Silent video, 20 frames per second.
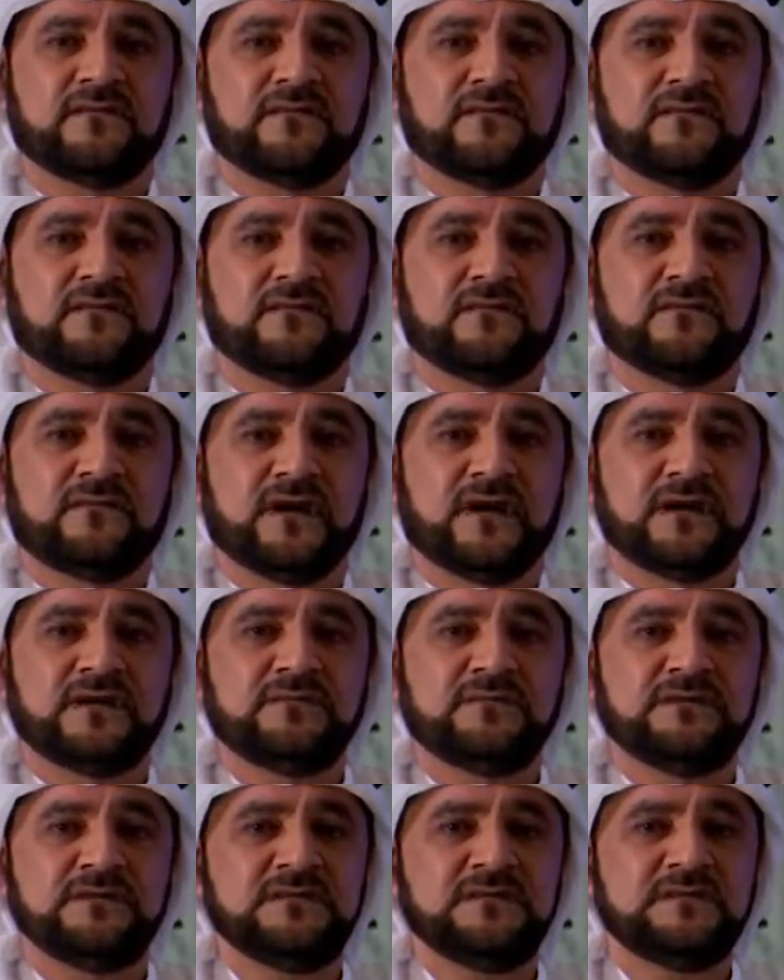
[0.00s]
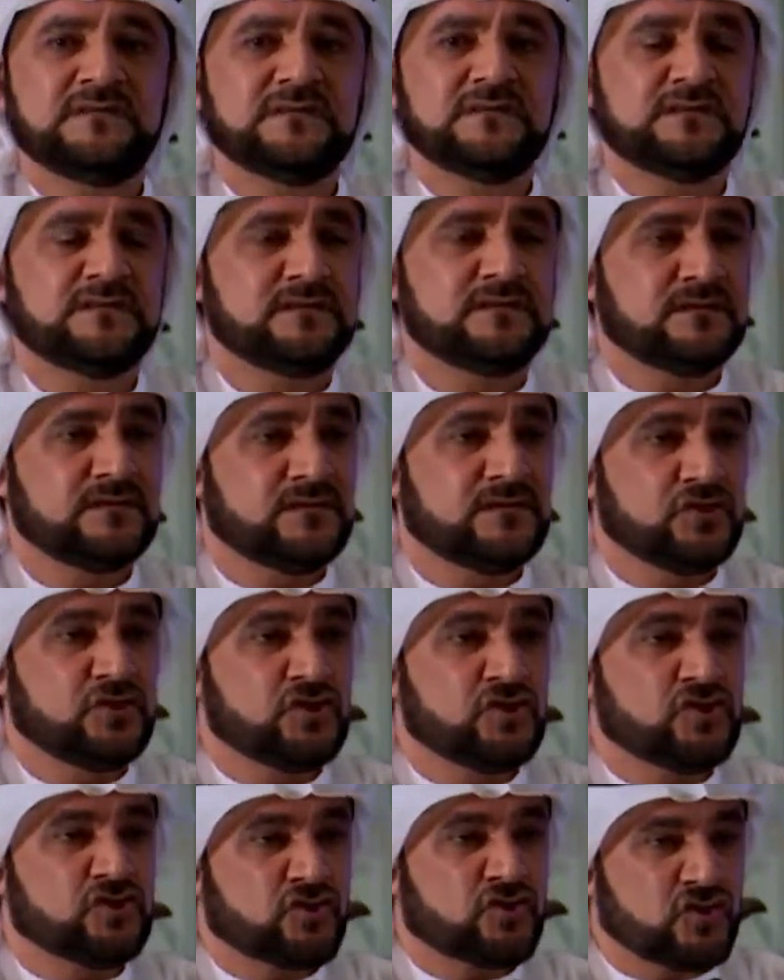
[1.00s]
environment,
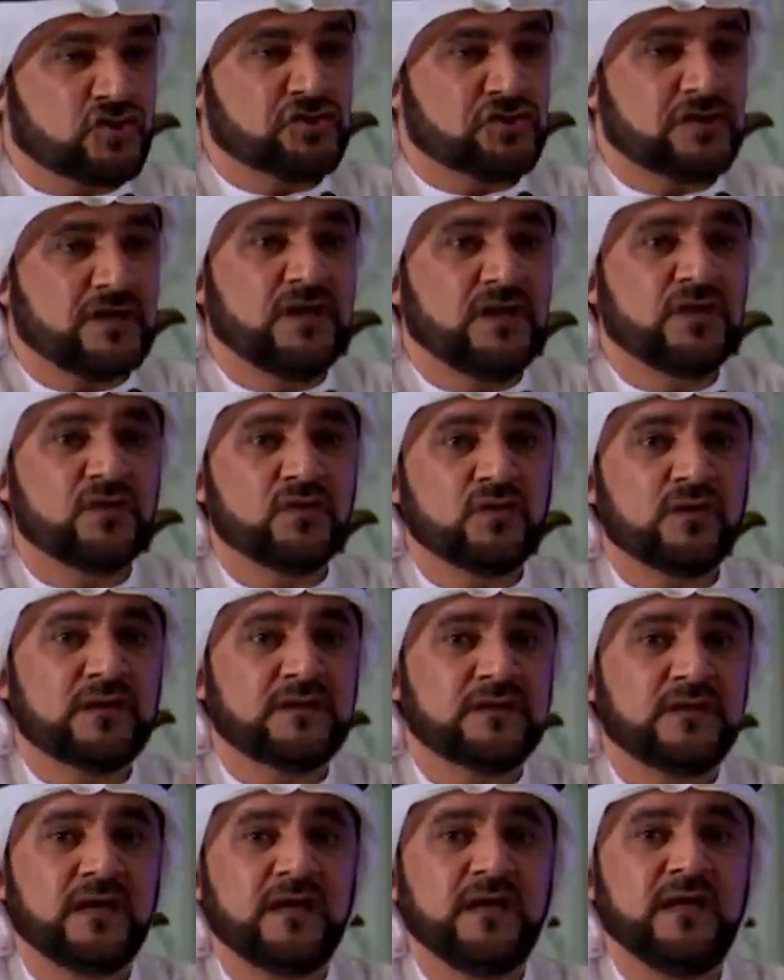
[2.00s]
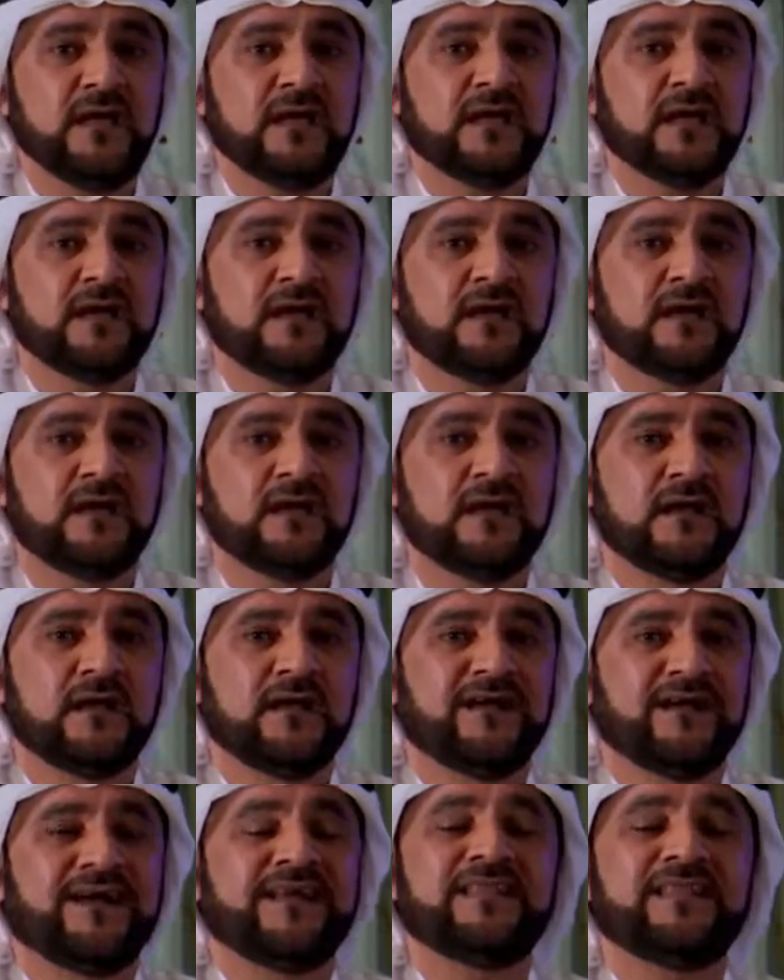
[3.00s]
social, you and I,
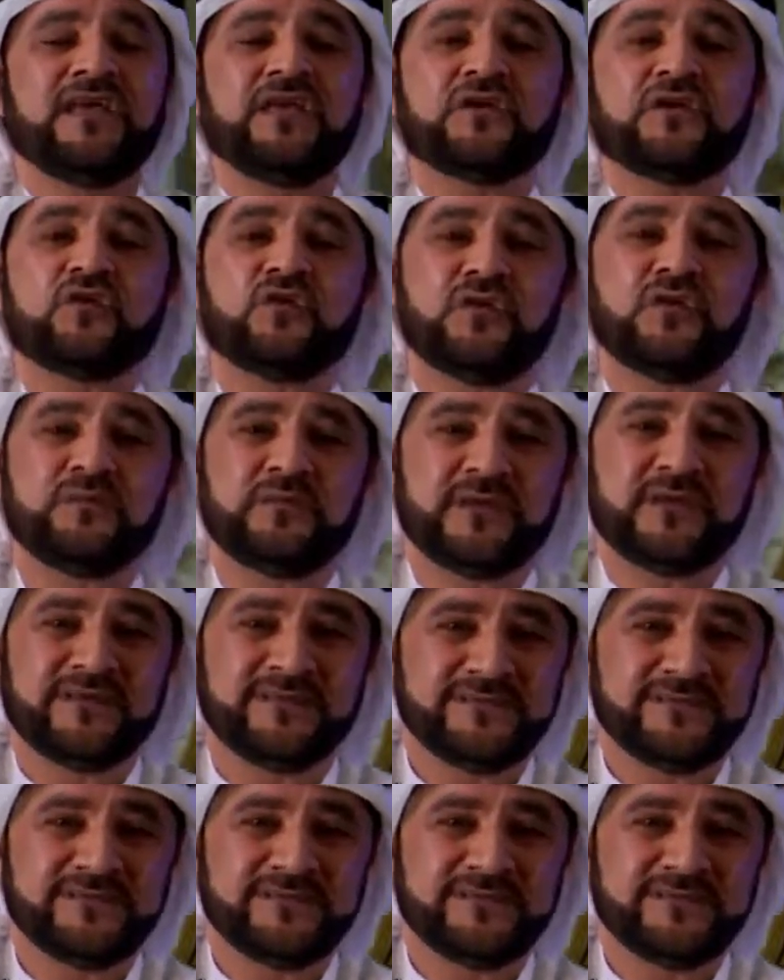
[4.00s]
and the economy.